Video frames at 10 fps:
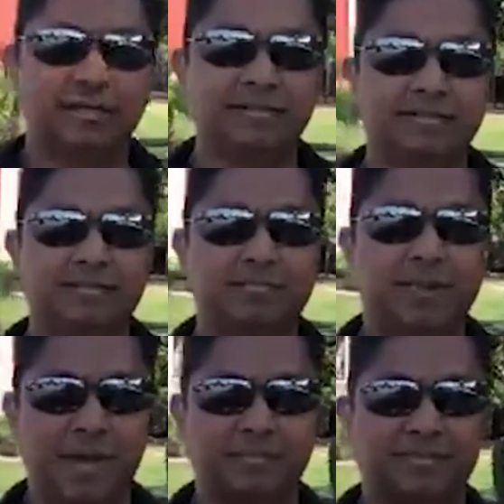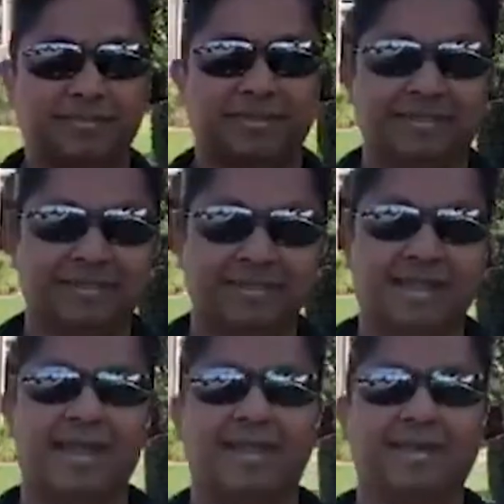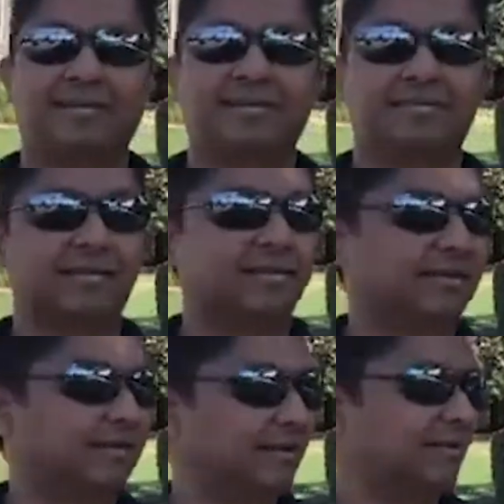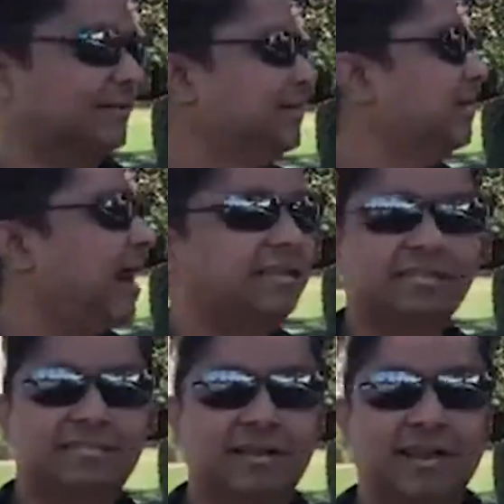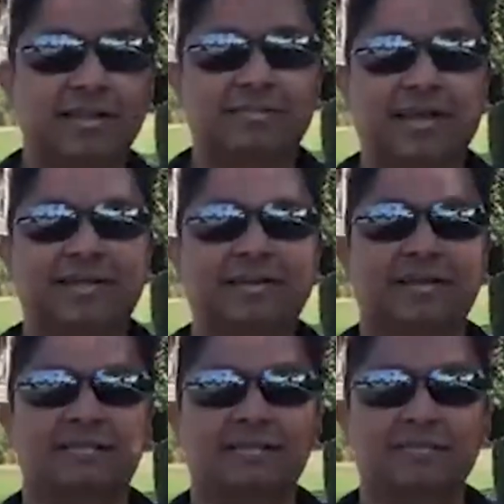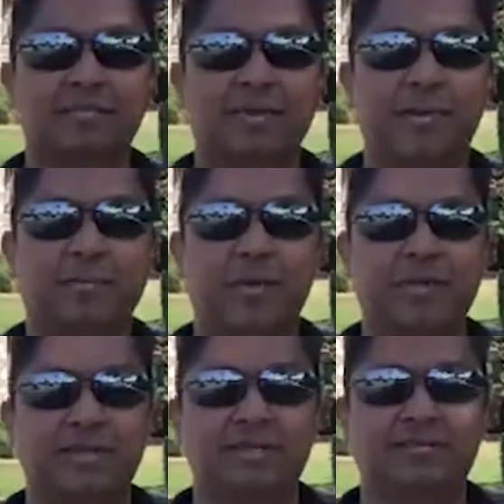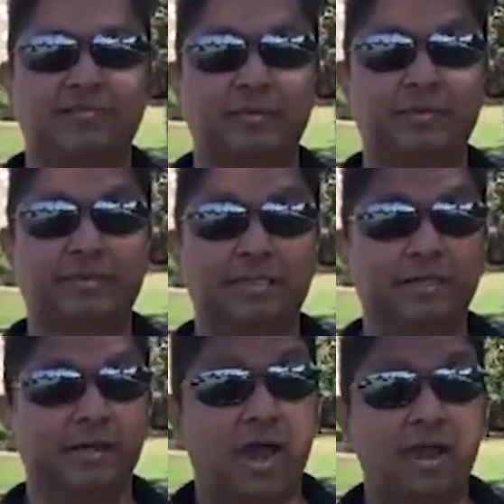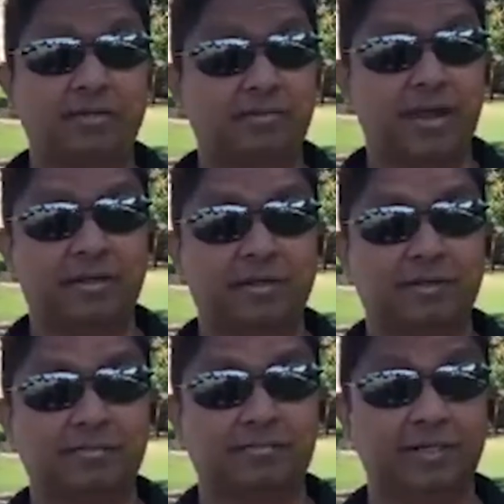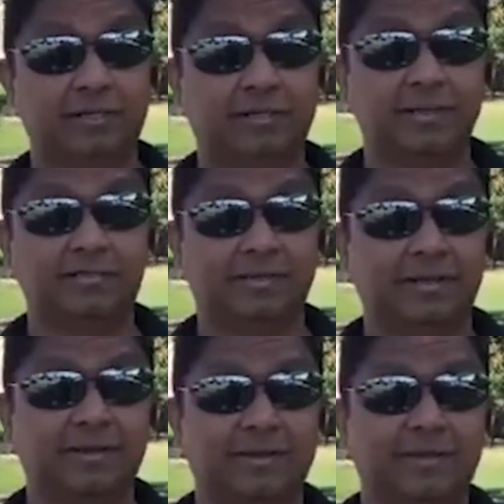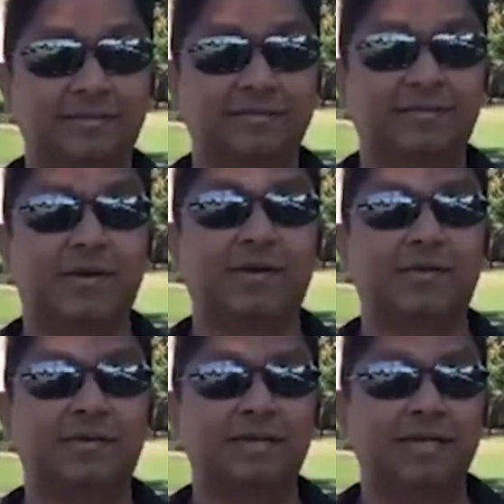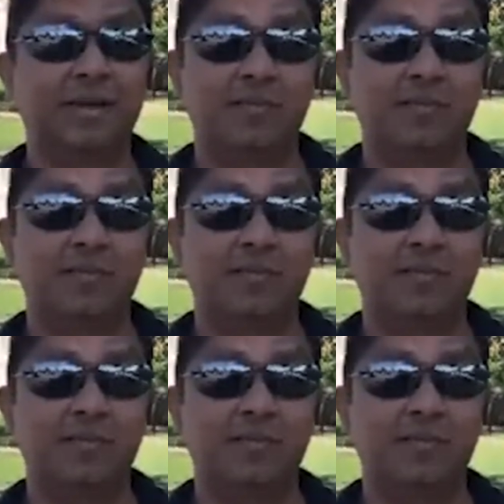Chinese plum tree, and it's a. I just realized that it exists in my property, and the fruit. I tried it. It tastes really good. So